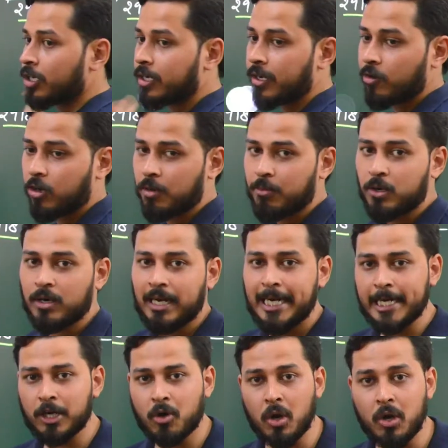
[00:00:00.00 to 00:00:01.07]
talk about later
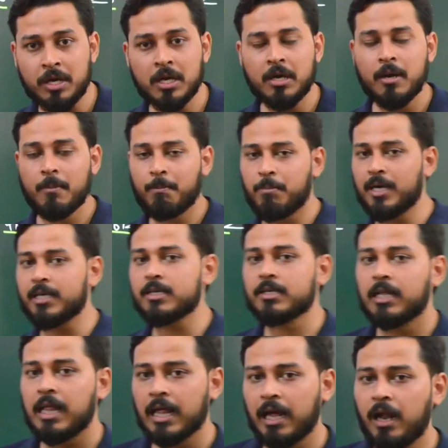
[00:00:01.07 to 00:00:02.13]
on, but
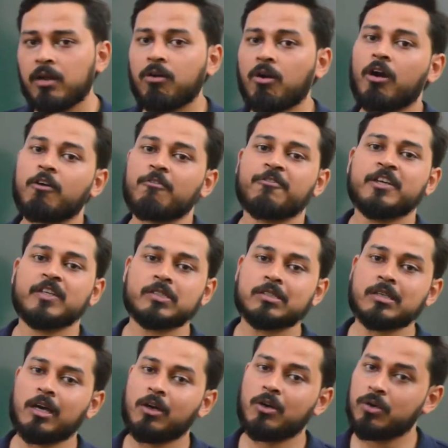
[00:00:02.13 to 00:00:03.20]
a lot of features are
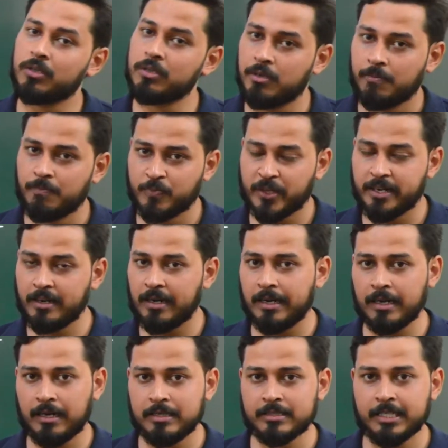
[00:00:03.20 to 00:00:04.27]
good in linked
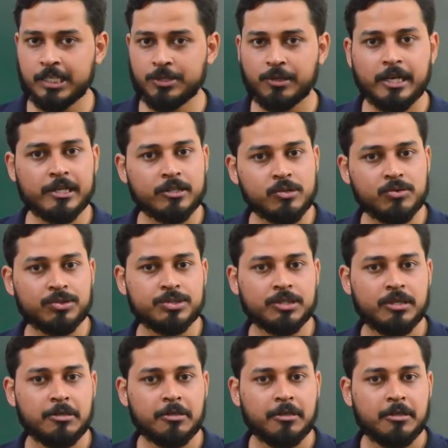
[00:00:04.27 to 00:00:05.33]
list that you can use.
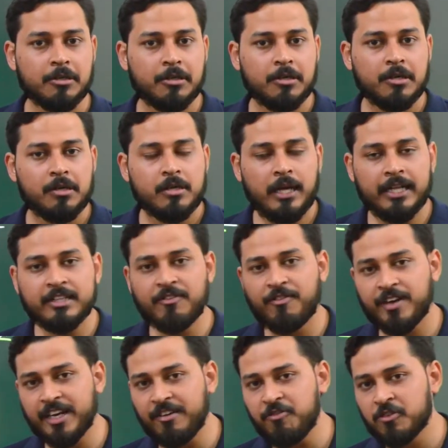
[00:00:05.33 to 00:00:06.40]
And the
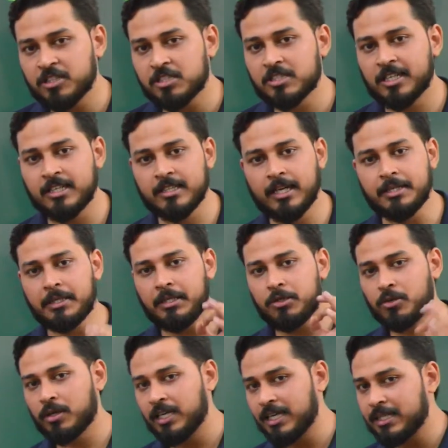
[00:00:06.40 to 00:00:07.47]
very first thing that in
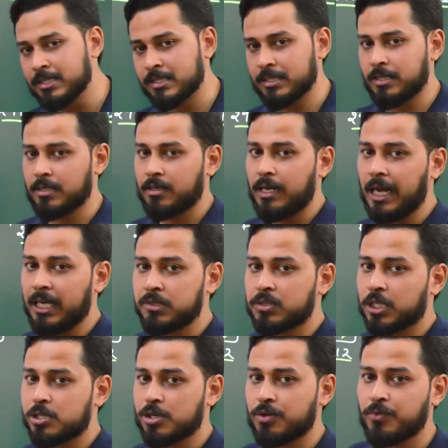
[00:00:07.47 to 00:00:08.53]
today's live
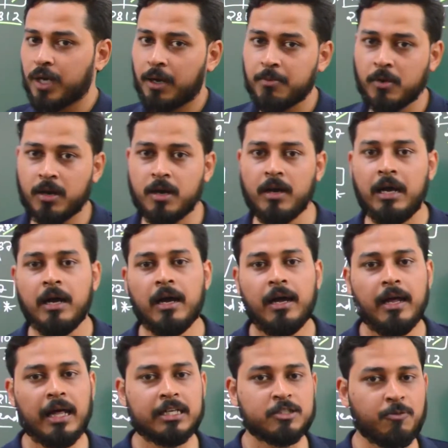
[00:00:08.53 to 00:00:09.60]
session we are going to
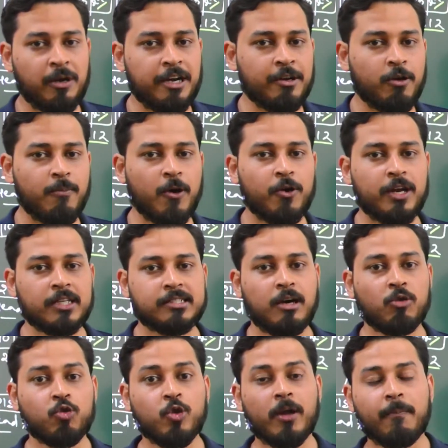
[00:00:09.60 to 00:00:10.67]
explain you about is how
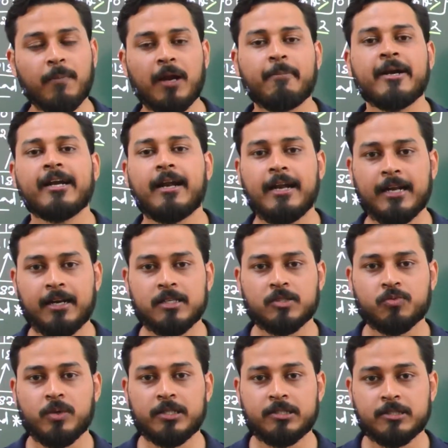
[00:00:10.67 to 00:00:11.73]
to implement a linked list
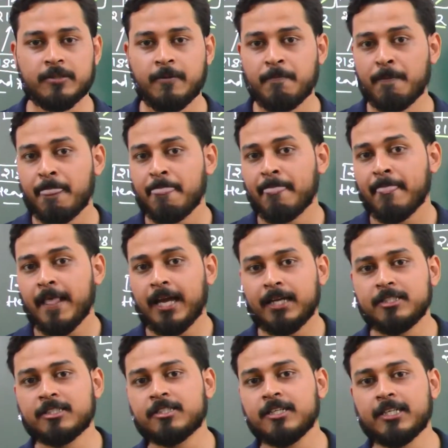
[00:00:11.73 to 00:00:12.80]
first.
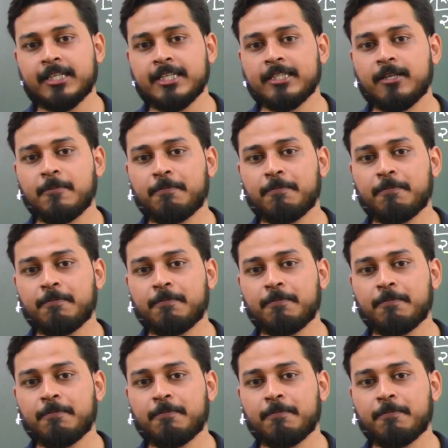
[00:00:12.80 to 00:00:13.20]
Inserting the